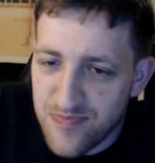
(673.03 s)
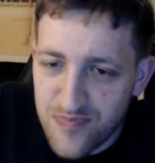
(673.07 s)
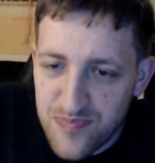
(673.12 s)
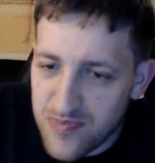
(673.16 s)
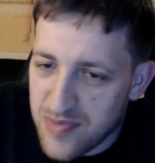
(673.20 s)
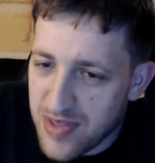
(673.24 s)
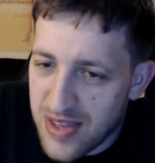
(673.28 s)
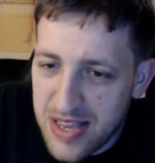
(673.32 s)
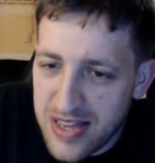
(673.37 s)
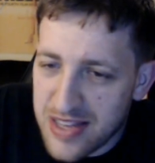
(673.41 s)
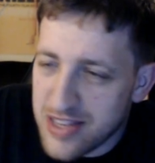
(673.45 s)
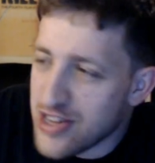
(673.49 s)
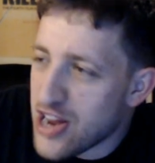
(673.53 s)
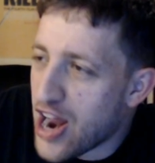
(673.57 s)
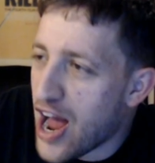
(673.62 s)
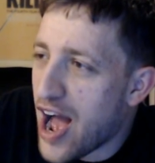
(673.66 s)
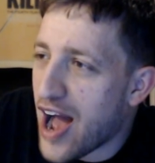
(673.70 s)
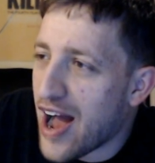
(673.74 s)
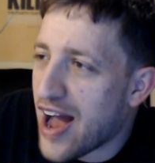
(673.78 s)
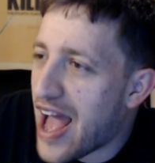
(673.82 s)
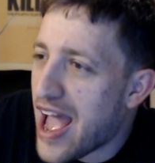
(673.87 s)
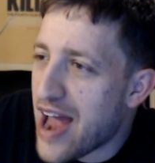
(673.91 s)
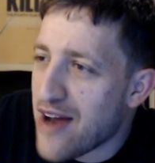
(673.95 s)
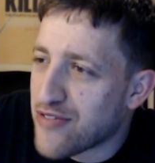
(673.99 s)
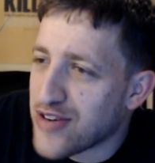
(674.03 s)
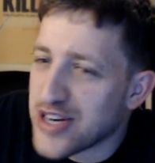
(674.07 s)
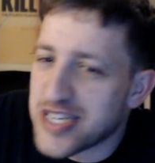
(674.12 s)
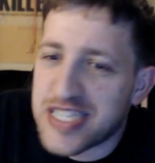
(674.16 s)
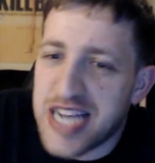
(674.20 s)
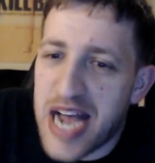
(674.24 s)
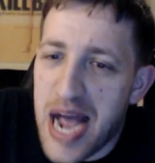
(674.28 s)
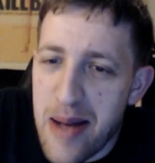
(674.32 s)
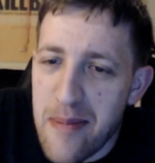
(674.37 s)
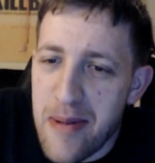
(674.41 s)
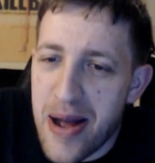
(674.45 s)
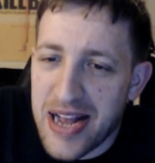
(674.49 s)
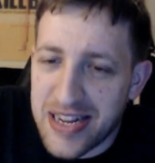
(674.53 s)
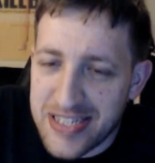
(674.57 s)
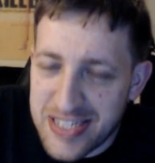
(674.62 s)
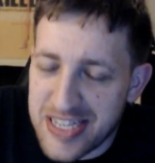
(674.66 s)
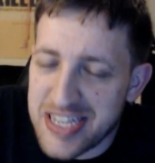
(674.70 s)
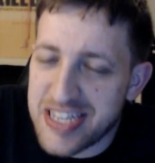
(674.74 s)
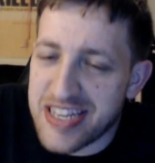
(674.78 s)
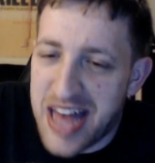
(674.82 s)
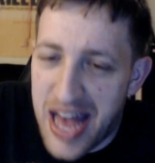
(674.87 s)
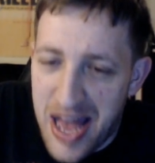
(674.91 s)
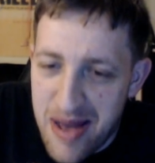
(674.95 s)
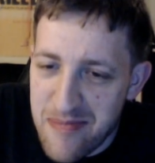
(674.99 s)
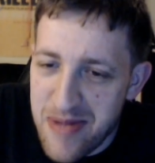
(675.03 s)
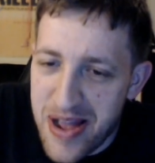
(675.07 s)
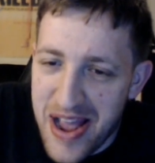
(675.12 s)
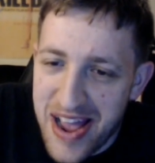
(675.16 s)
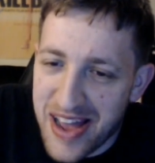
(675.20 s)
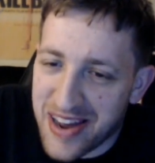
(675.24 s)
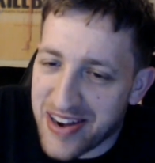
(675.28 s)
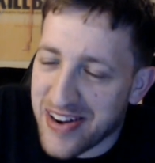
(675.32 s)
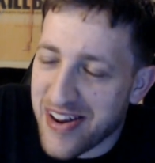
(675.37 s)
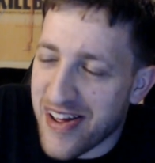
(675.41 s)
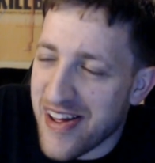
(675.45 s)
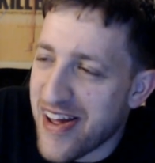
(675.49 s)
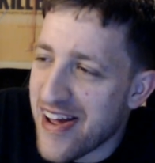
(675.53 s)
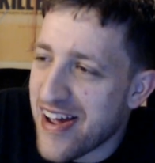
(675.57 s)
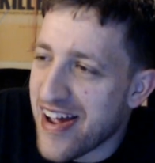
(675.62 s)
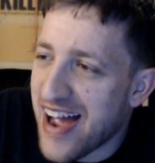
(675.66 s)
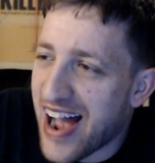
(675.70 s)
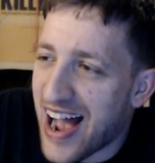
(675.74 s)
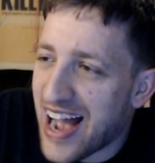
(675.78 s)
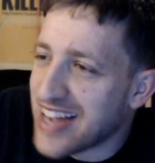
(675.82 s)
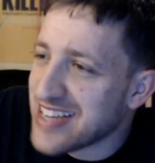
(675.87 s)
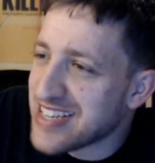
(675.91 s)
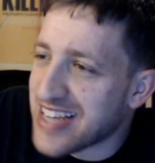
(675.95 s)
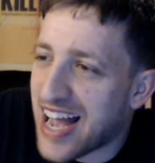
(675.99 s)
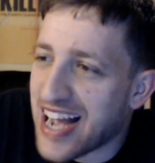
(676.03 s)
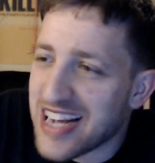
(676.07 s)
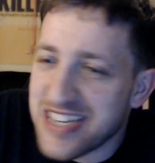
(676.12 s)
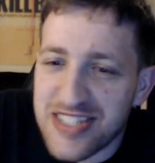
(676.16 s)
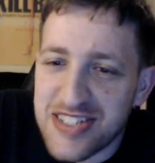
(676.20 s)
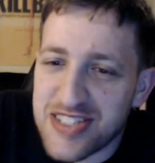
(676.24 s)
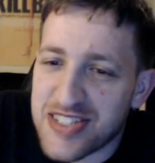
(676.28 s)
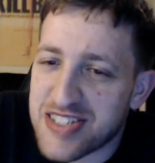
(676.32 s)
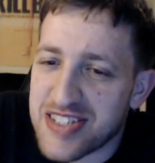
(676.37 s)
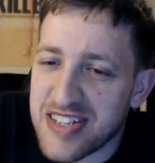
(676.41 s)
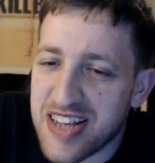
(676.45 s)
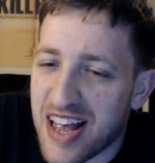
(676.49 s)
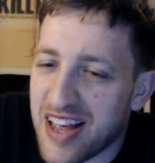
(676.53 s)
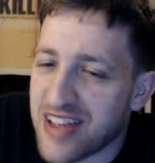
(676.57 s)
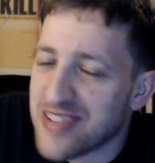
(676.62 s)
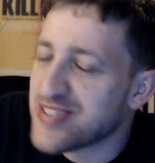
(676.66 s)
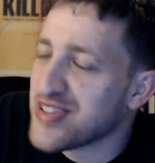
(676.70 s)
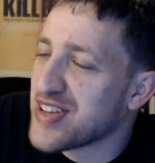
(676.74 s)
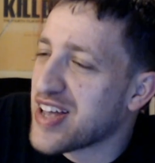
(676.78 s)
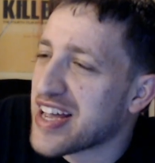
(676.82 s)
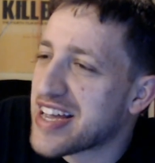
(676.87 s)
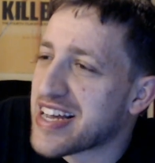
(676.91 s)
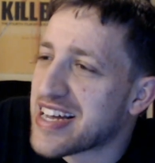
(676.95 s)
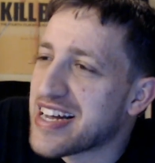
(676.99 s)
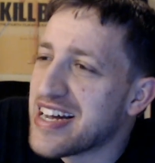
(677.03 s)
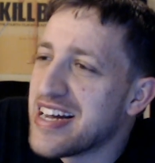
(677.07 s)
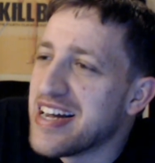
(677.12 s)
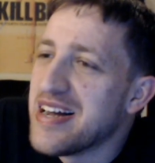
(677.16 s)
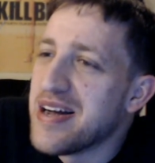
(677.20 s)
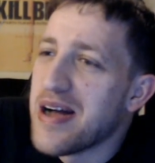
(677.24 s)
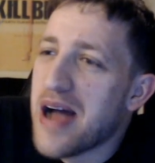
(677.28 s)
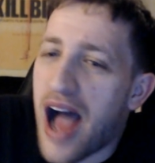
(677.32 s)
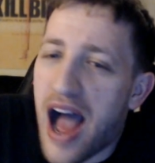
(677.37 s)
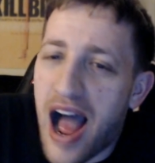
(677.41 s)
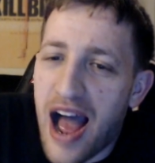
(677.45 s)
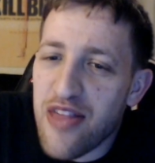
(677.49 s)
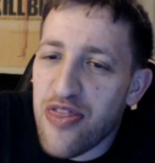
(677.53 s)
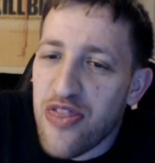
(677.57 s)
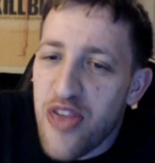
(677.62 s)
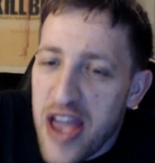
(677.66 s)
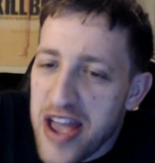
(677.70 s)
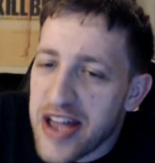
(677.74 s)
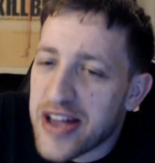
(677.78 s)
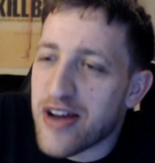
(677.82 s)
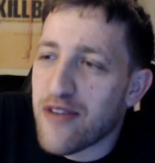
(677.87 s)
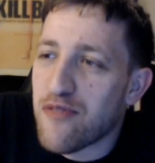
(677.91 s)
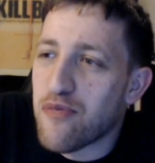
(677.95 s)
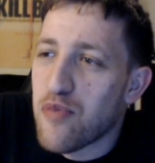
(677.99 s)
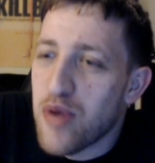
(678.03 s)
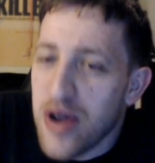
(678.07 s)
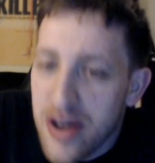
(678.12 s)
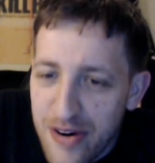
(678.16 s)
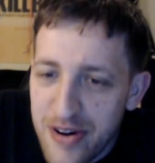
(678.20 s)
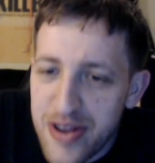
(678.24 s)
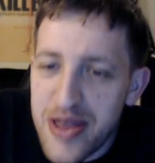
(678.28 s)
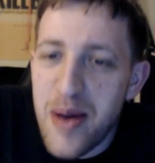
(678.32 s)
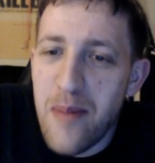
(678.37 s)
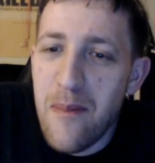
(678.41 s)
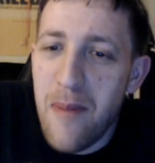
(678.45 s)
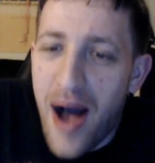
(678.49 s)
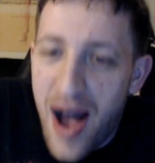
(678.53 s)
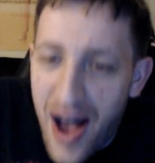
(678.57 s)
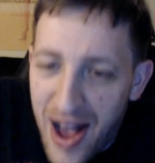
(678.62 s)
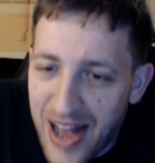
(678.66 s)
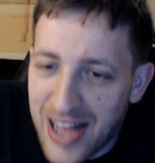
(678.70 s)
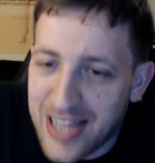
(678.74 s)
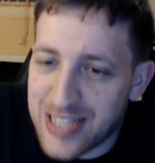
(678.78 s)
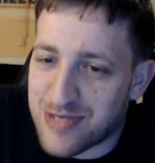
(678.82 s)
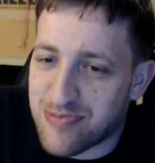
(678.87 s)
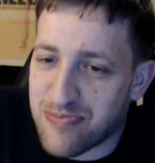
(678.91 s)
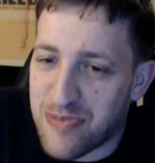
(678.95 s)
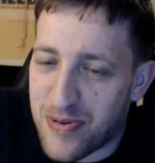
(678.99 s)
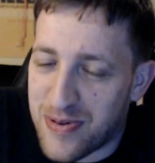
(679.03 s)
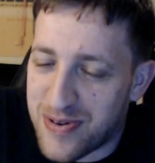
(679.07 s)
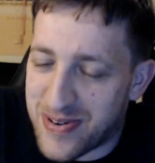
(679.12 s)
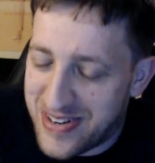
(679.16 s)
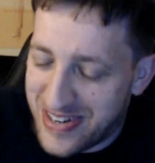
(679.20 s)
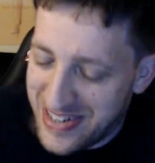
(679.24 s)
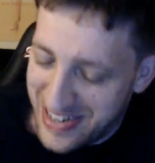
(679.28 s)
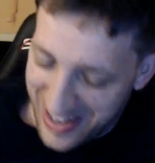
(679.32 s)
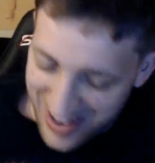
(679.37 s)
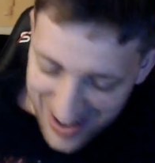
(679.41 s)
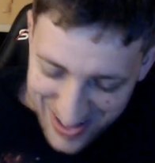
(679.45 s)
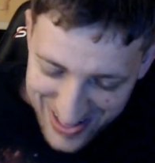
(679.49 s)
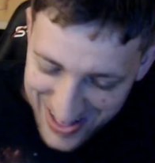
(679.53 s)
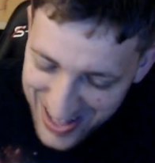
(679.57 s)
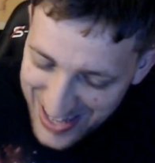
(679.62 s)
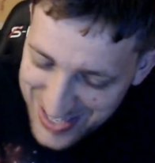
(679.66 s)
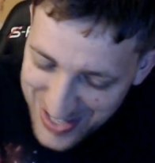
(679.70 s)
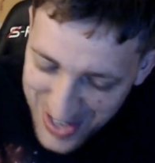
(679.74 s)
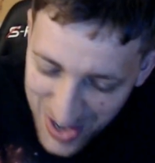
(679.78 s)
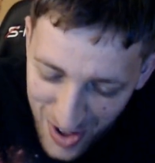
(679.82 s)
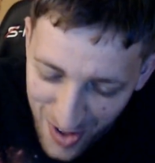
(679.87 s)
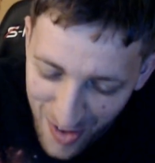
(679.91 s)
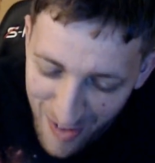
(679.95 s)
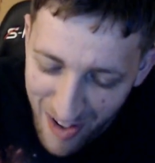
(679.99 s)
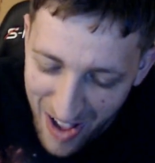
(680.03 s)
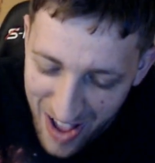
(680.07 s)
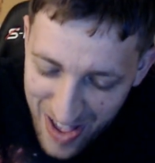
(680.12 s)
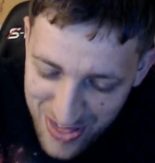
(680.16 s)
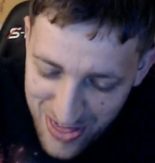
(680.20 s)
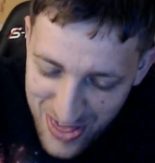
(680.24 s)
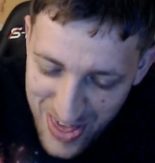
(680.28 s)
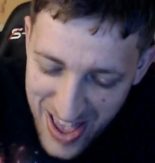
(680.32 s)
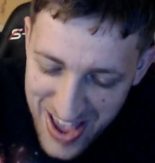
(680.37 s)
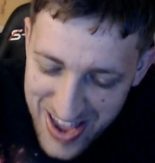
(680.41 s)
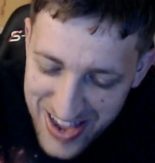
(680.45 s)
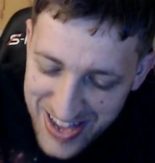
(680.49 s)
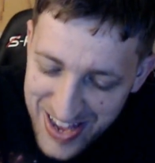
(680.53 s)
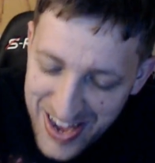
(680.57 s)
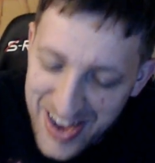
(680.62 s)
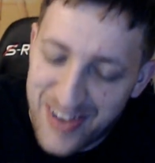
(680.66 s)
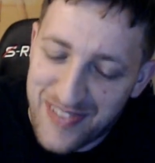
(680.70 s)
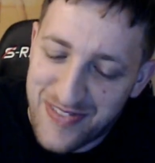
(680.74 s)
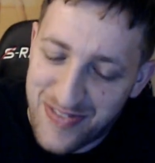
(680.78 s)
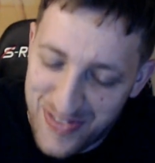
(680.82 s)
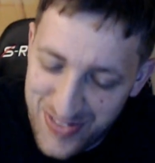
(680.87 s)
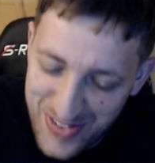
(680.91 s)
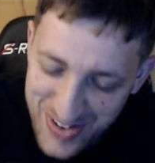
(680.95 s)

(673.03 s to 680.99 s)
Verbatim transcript: Yeah, every time I see that man, I, I just, I was like, I think of William Osborne. That's all I think of.